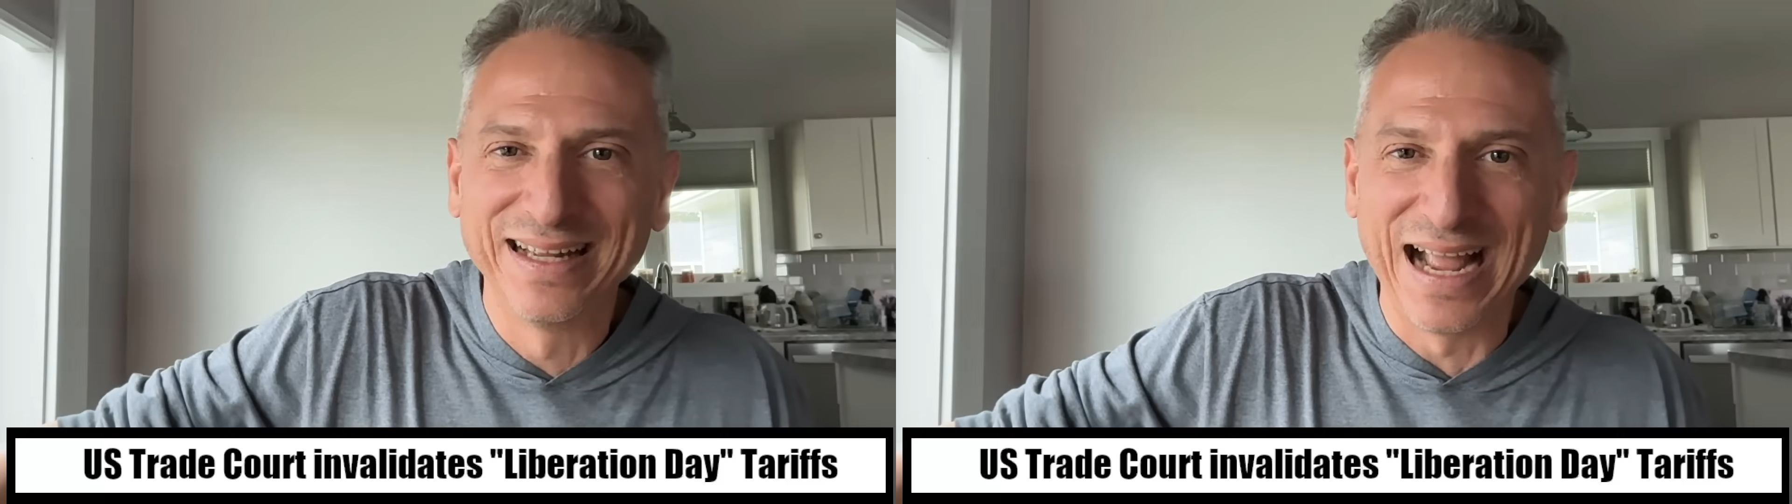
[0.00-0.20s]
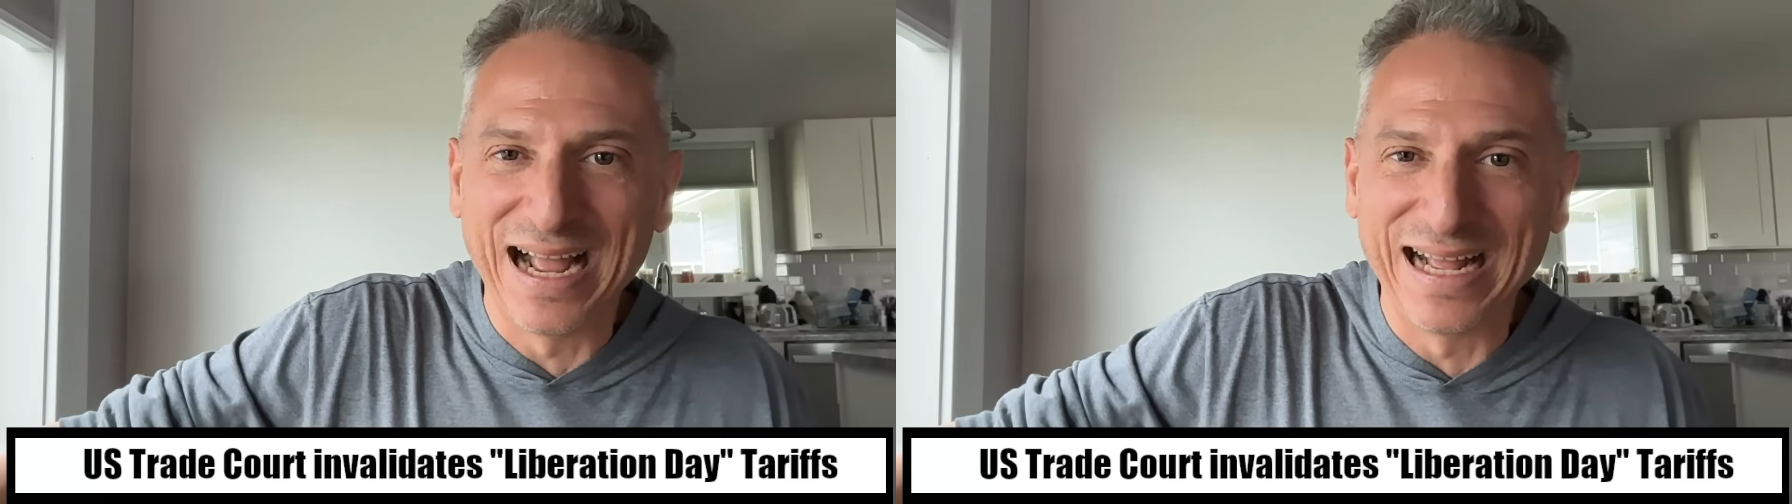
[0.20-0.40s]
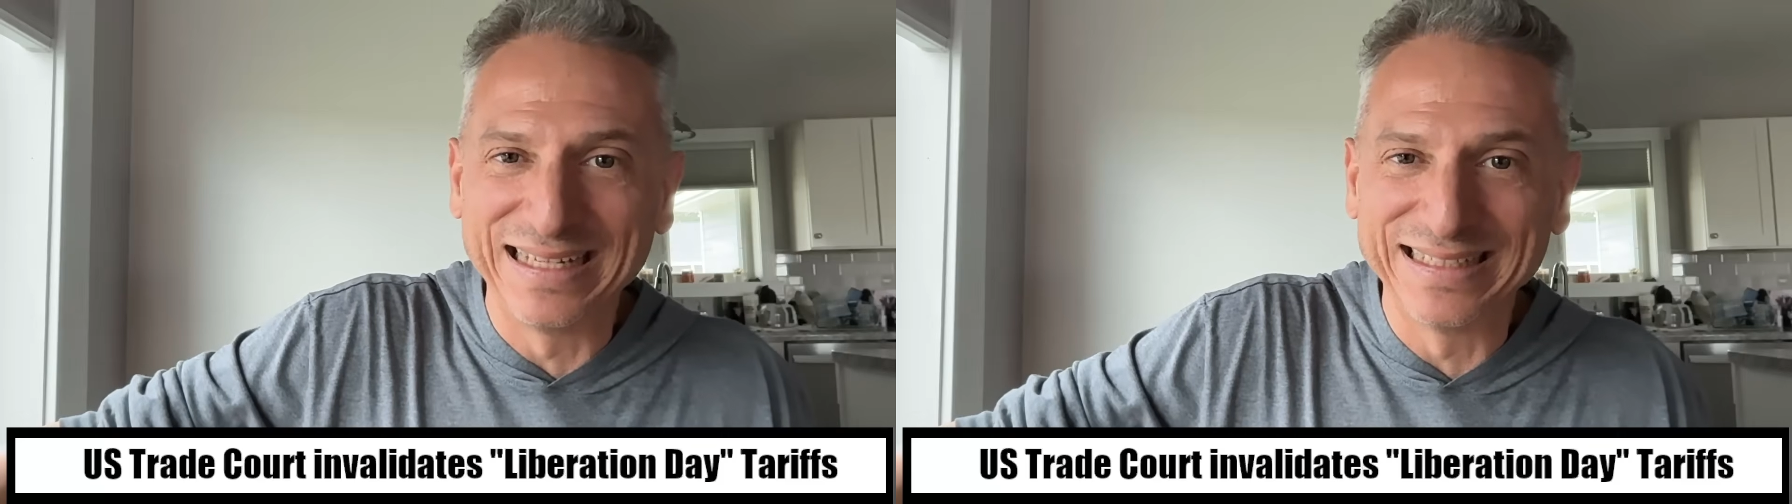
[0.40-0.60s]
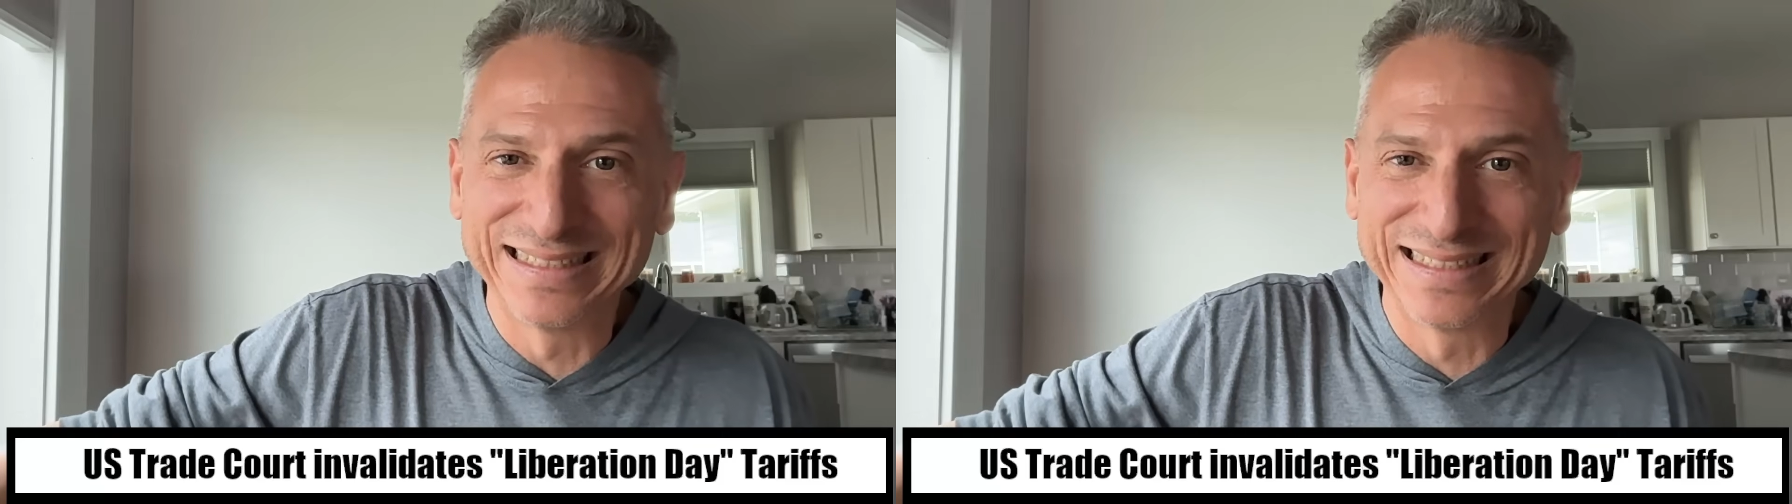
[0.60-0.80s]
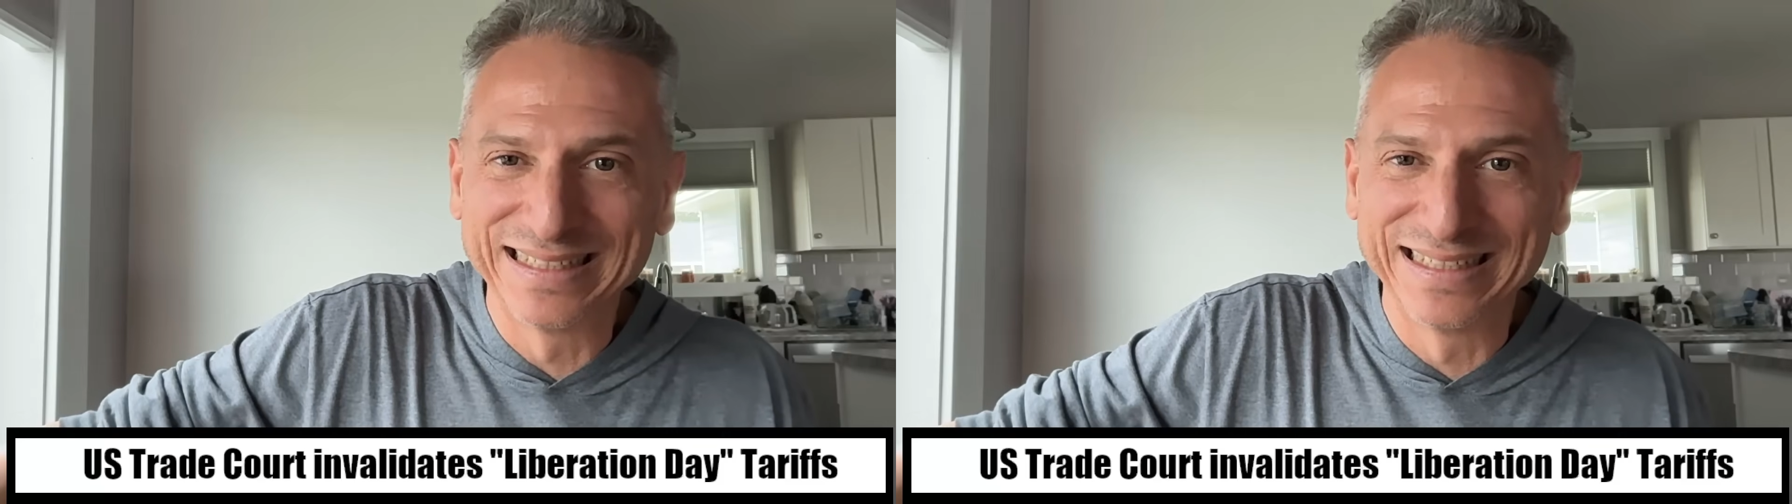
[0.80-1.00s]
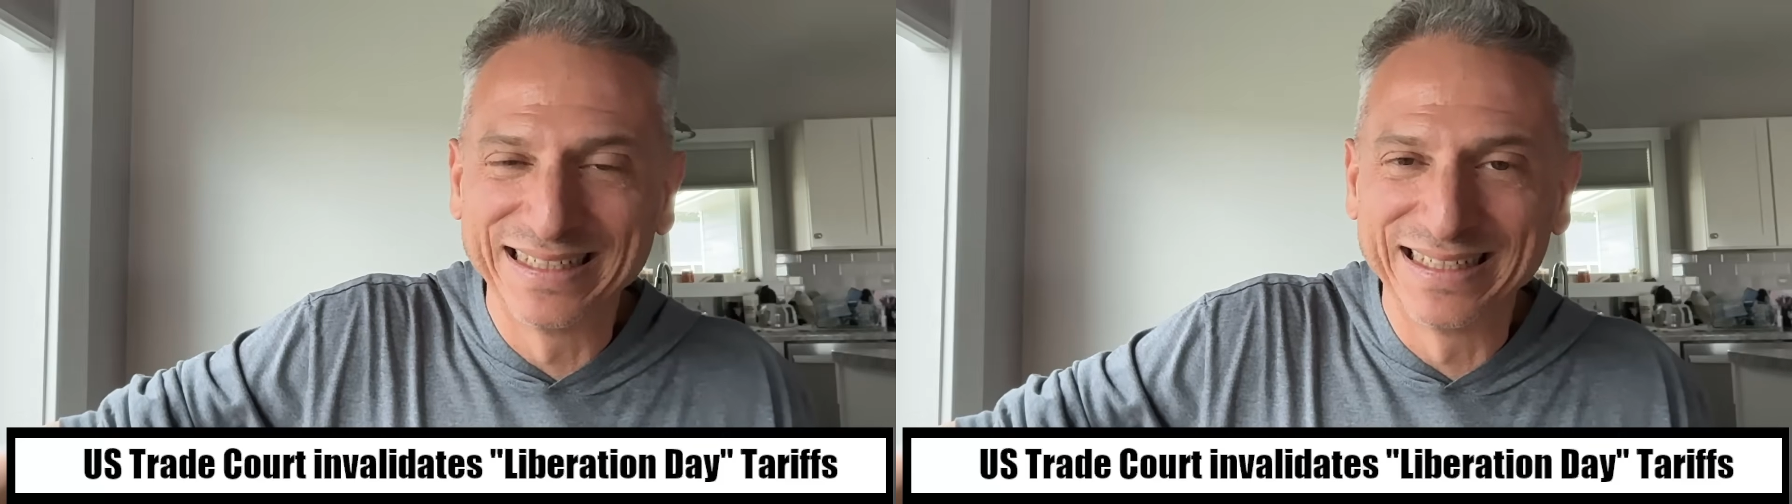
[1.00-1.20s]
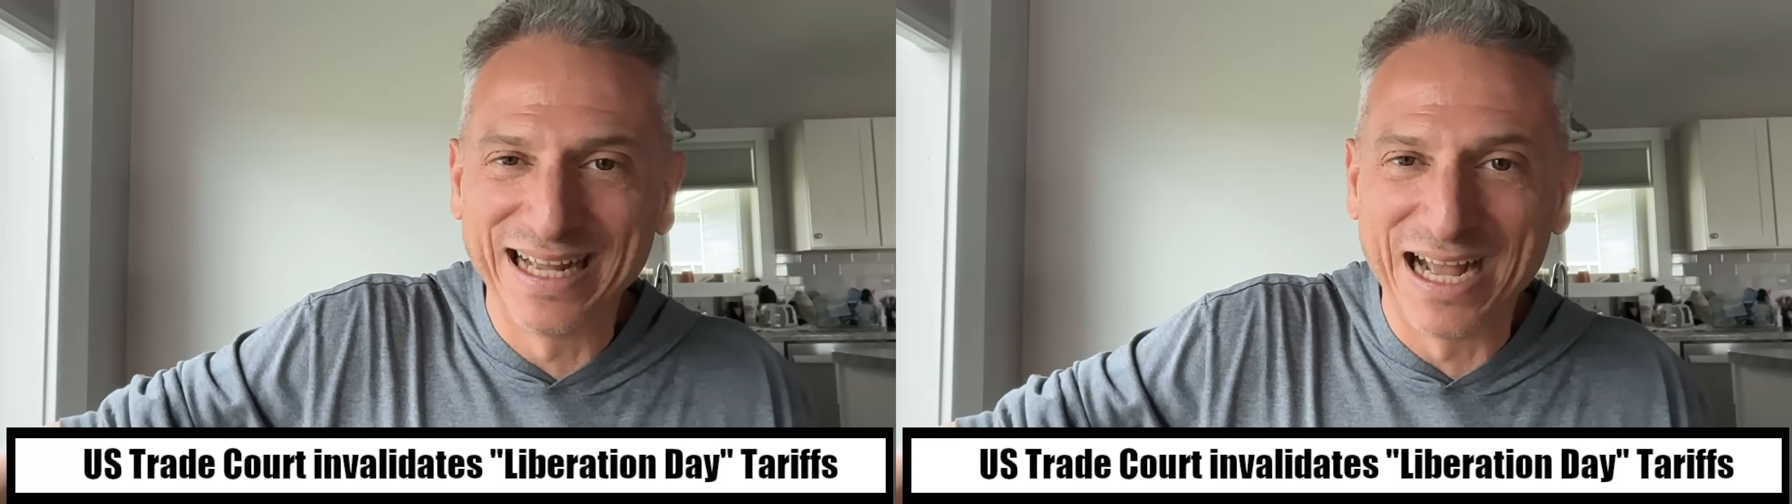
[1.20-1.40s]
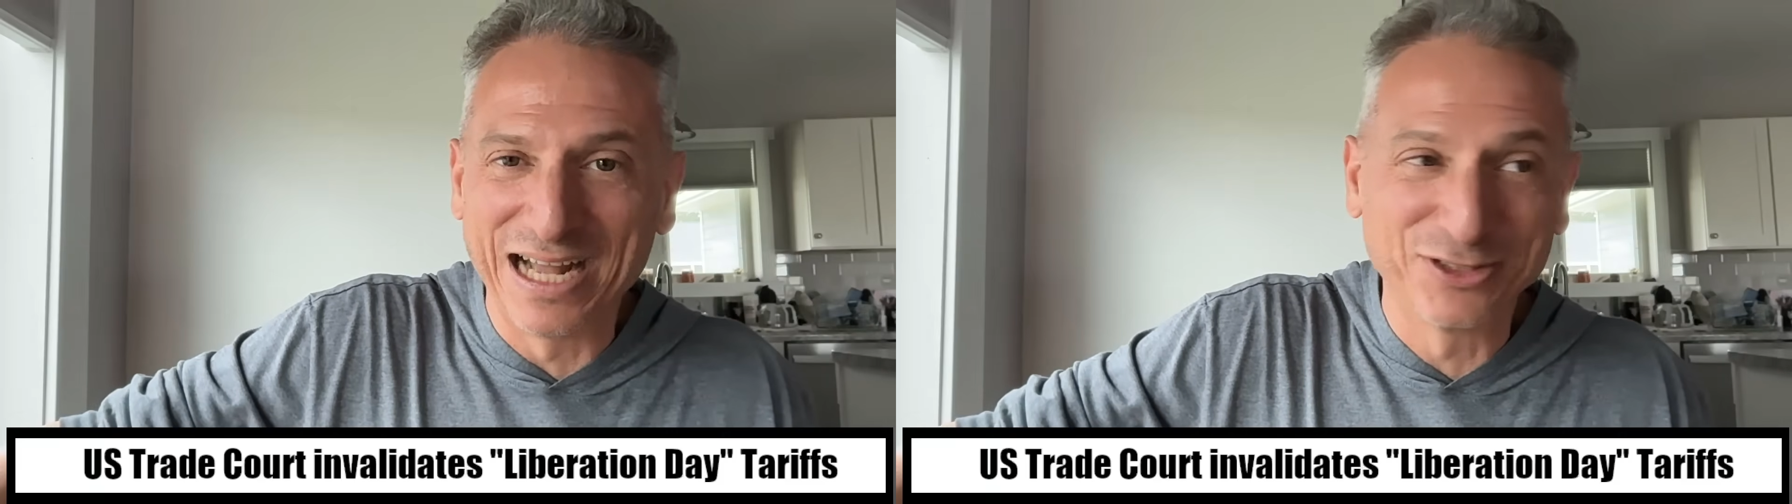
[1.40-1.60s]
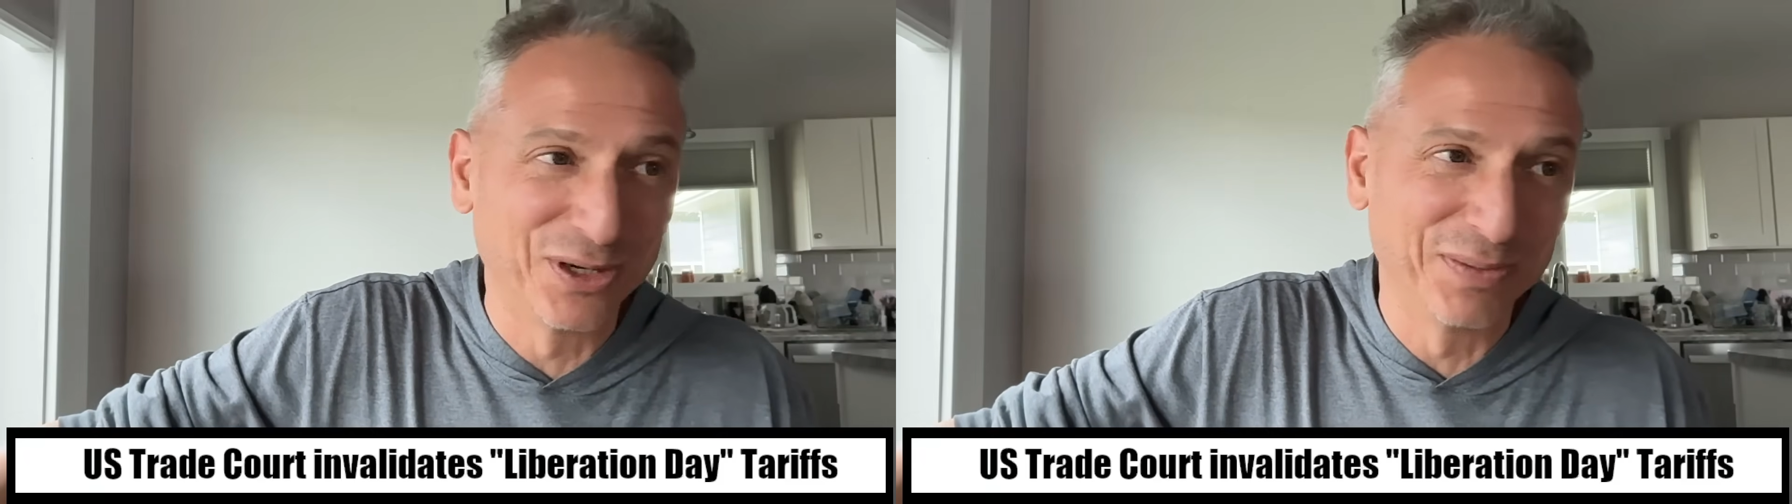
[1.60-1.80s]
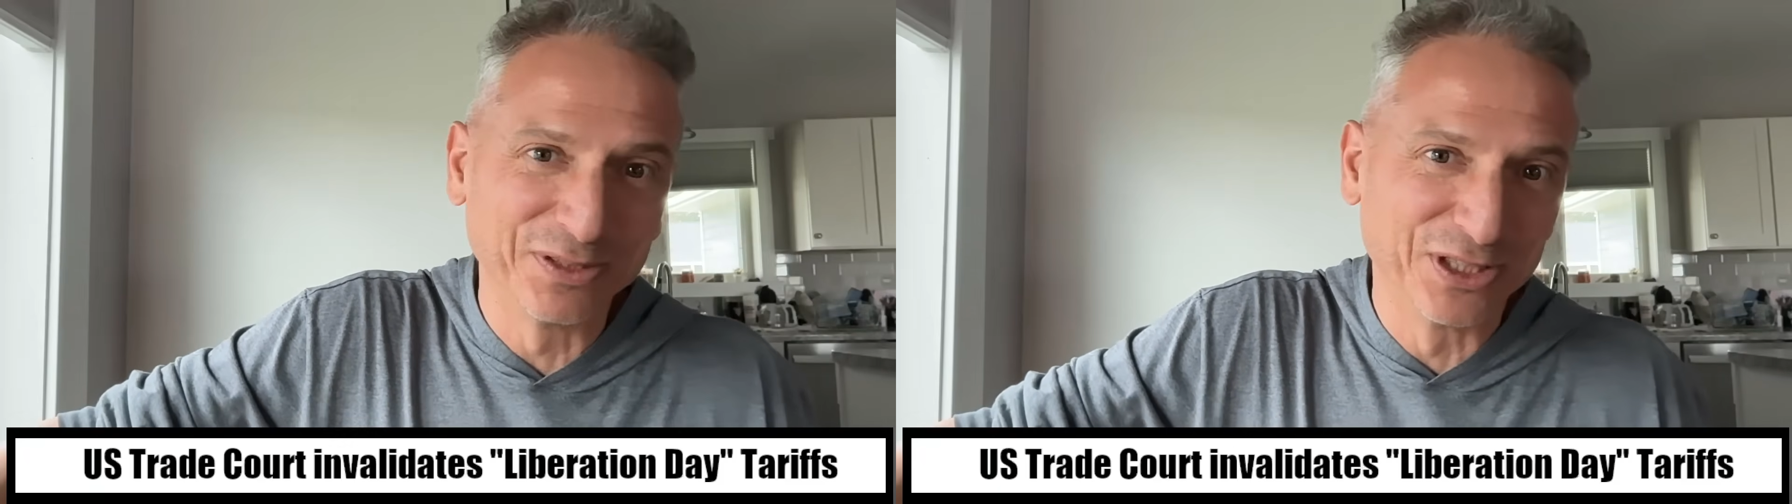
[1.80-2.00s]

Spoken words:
As Trump,